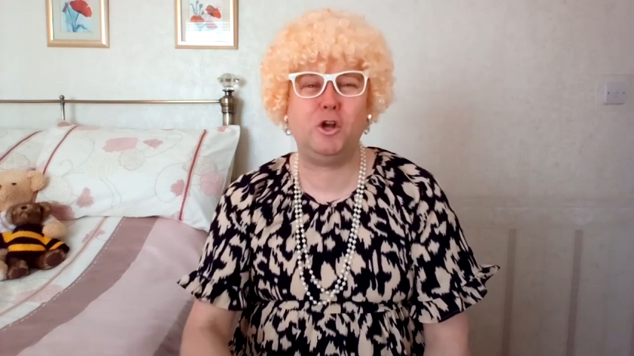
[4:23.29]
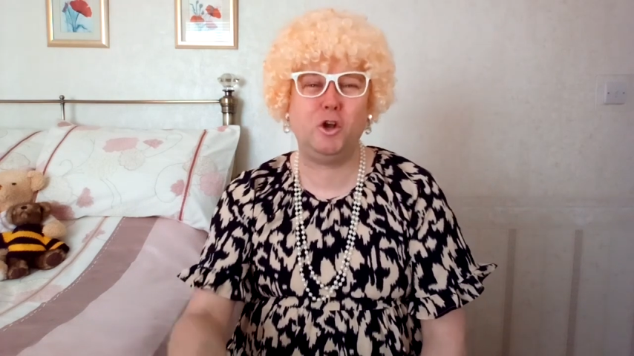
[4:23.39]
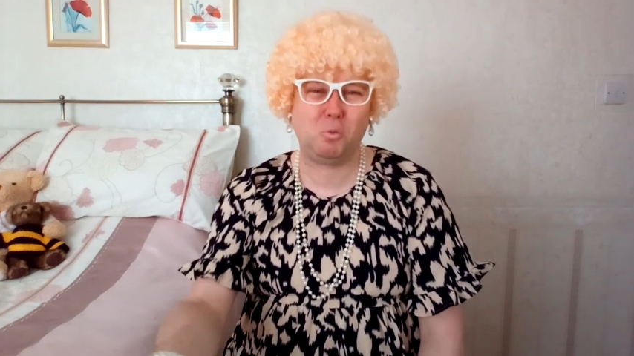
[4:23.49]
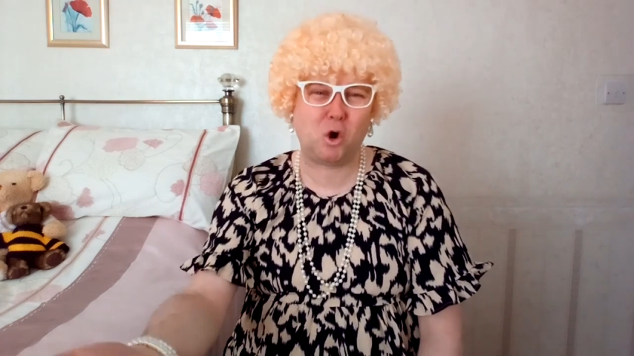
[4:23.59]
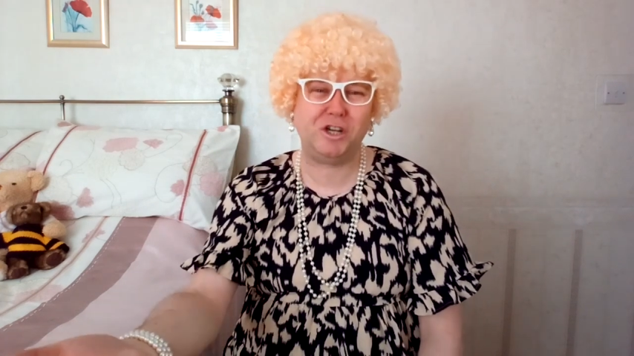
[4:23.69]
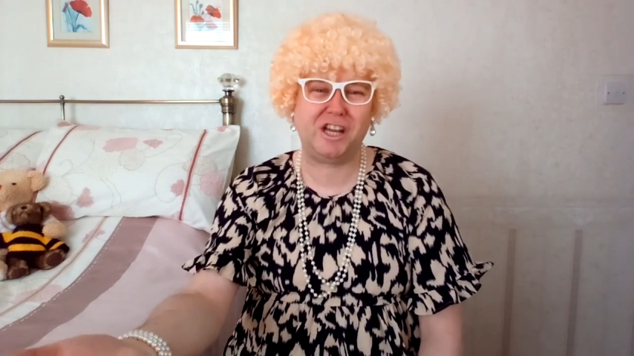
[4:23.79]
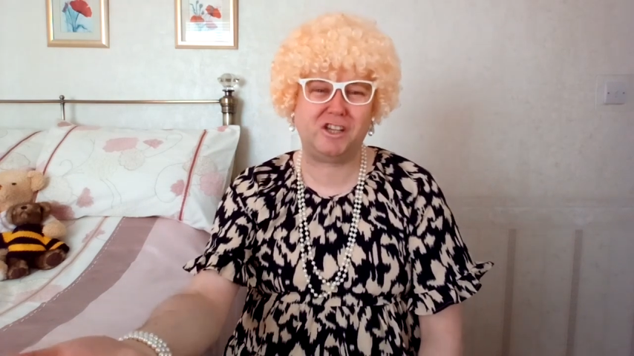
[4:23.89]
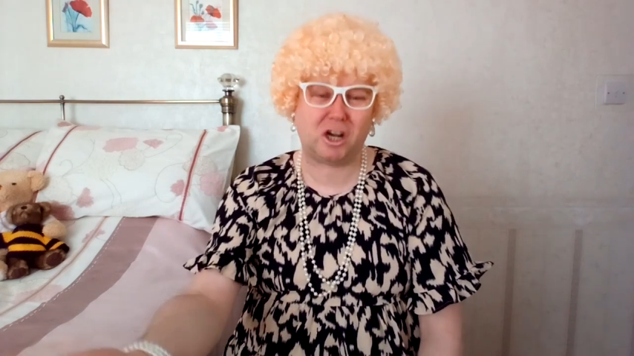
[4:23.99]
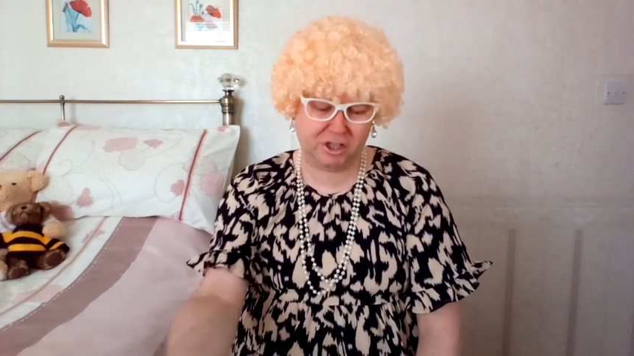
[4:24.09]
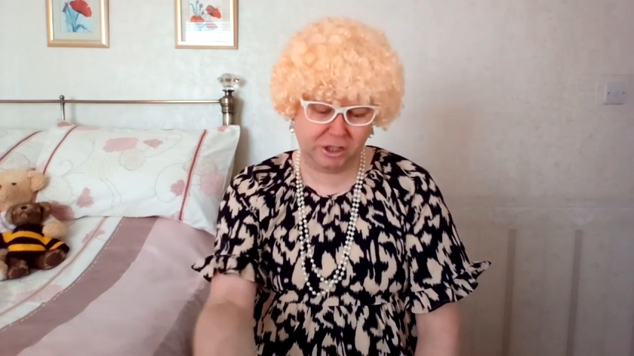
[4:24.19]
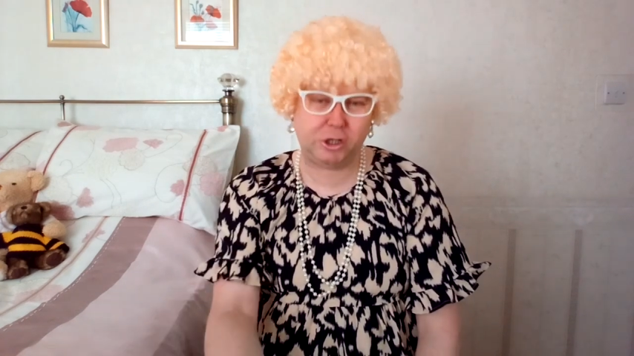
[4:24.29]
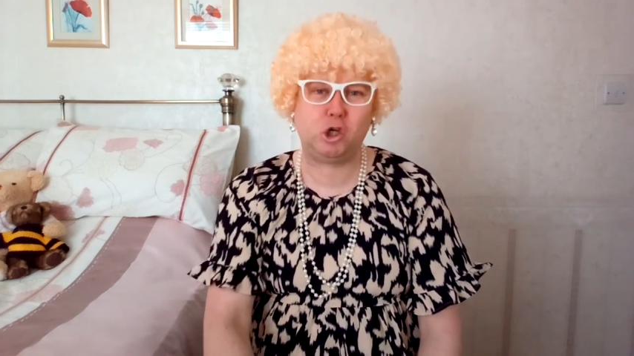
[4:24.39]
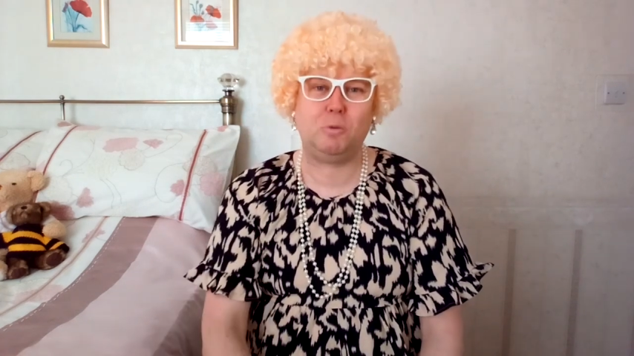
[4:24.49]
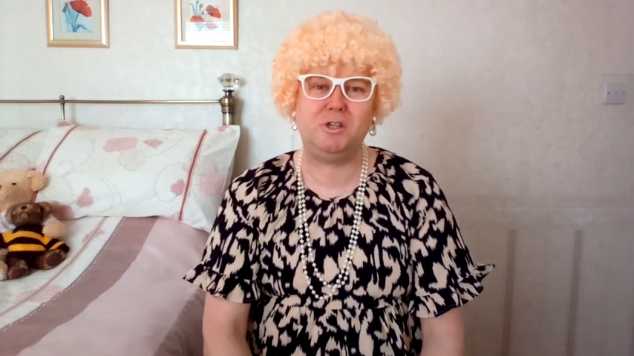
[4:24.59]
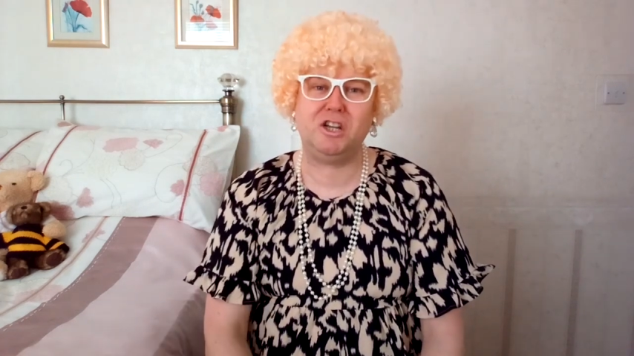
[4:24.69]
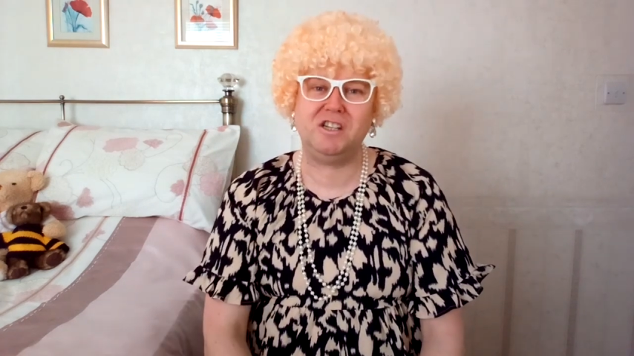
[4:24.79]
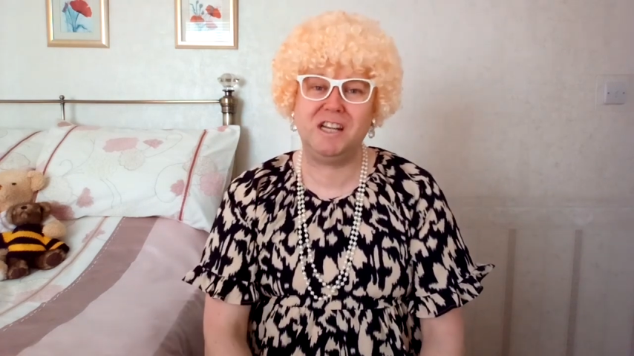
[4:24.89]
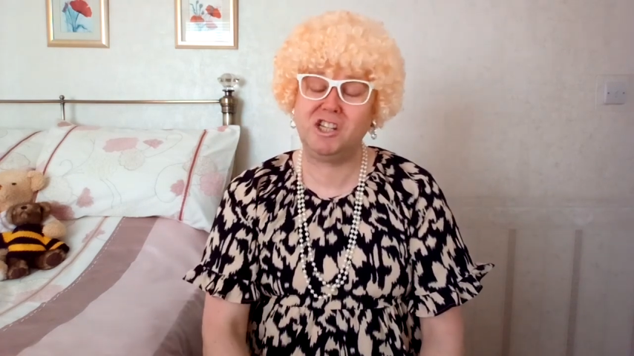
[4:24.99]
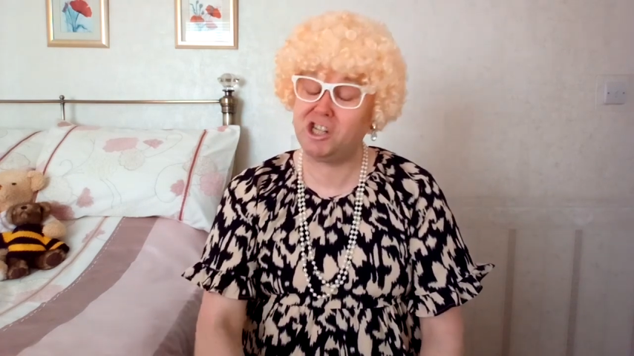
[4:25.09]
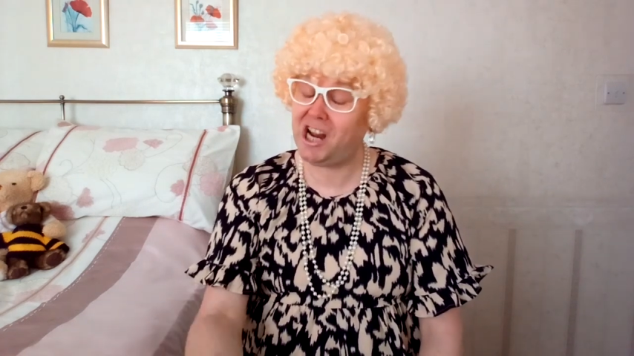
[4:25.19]
You're out walking your dog and you drop
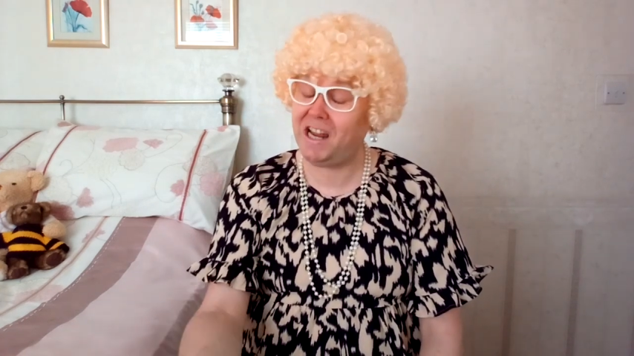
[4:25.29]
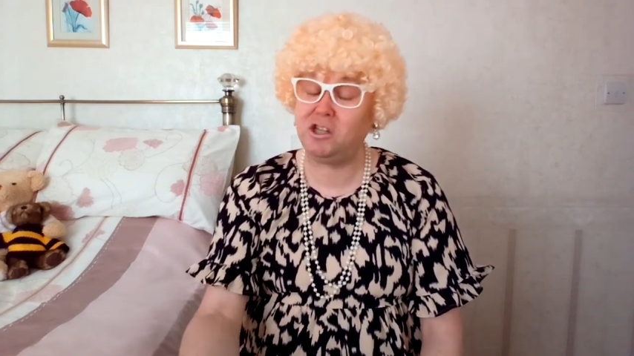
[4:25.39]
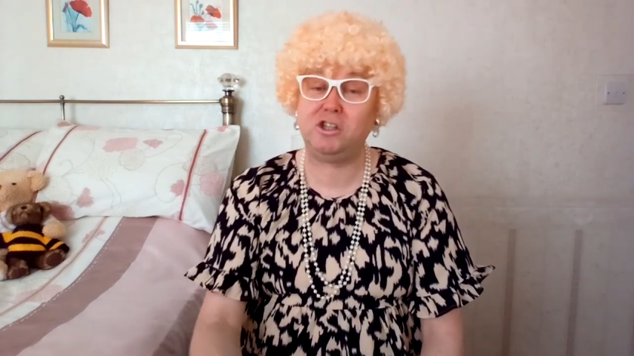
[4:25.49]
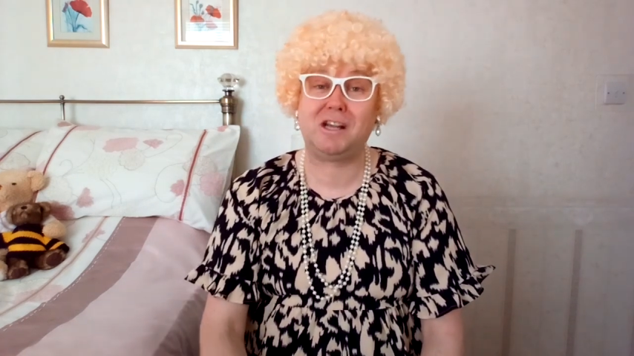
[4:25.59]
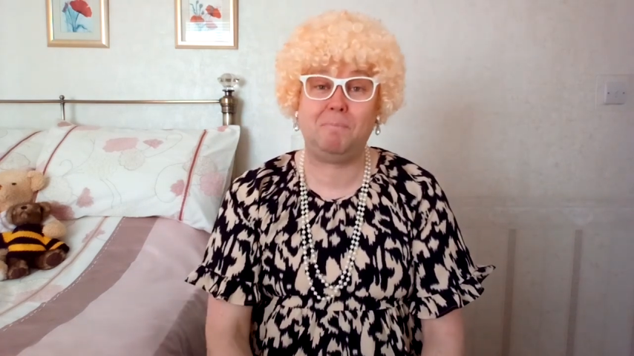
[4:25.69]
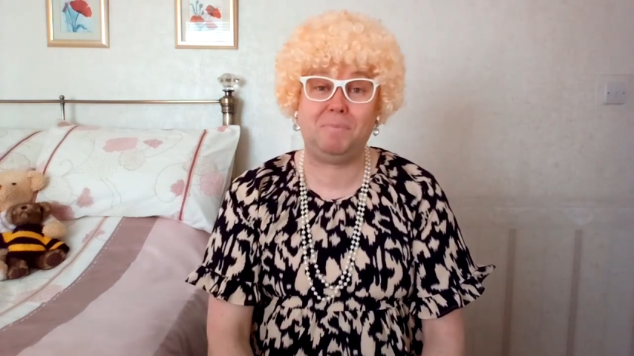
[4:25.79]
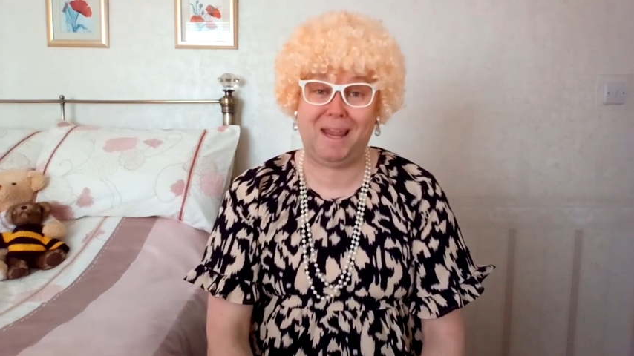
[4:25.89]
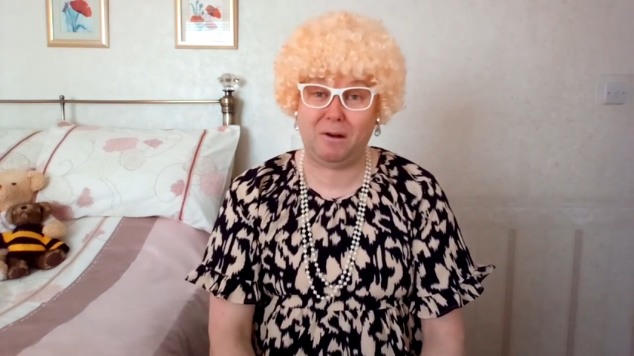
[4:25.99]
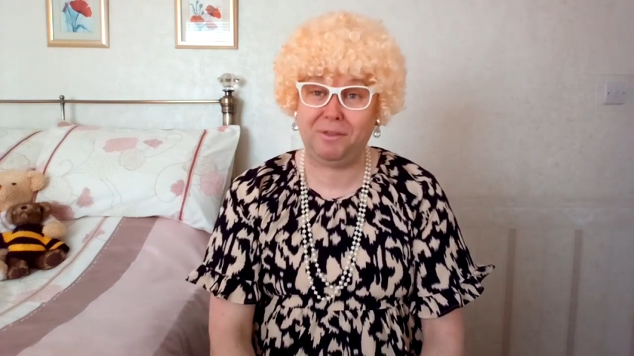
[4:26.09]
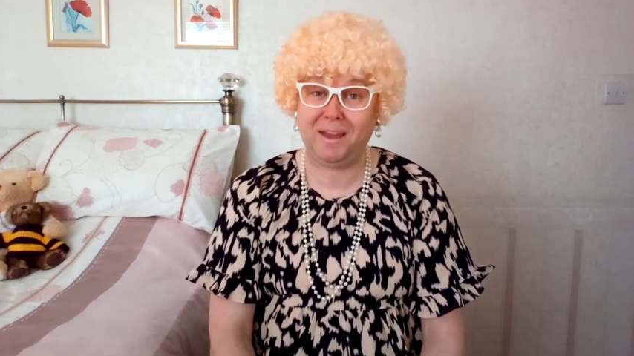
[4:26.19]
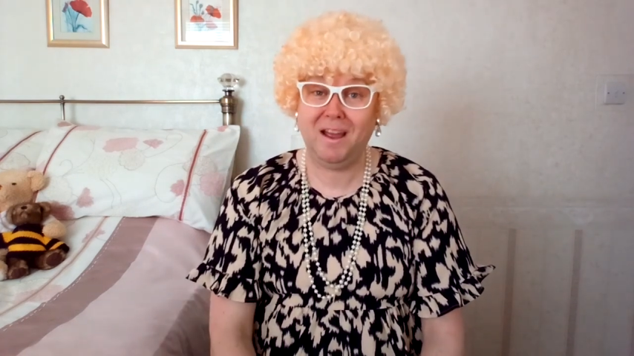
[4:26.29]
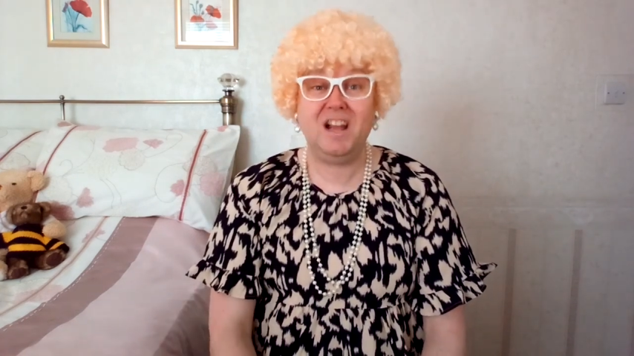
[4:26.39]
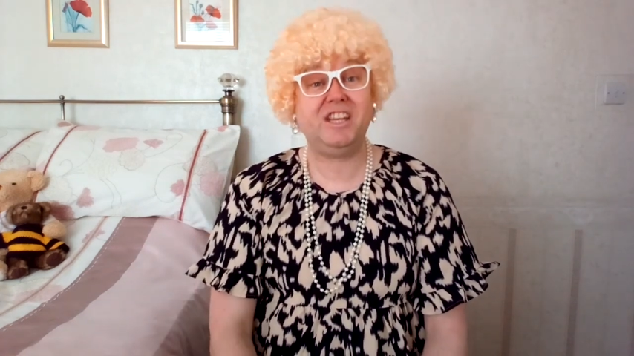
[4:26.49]
Dundeed. You're trying to do something healthy.